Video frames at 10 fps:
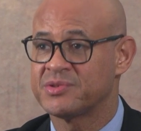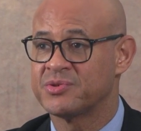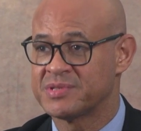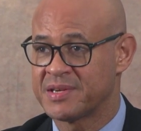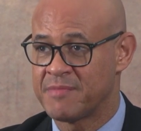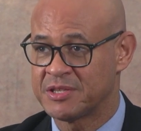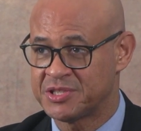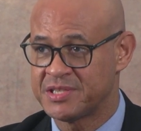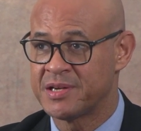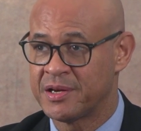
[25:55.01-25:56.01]
using
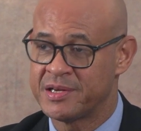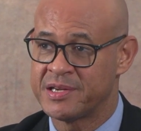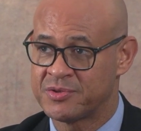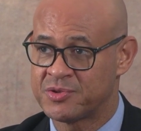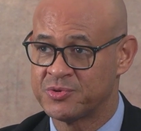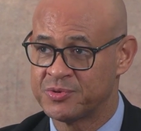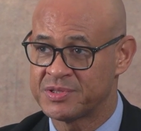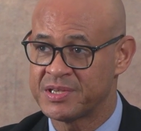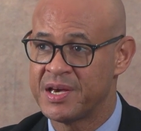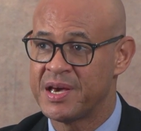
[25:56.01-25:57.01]
machine learning
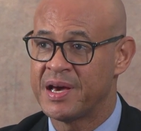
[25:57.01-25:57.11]
tools